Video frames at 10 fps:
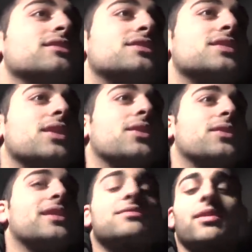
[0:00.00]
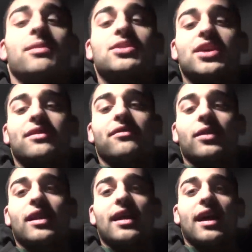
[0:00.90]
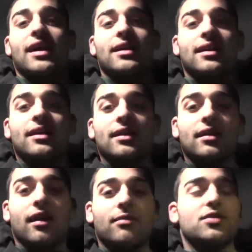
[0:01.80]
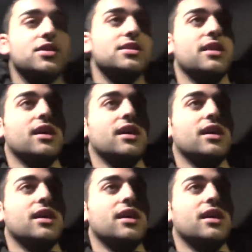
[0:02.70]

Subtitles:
So that's pretty much it for the day. I'm just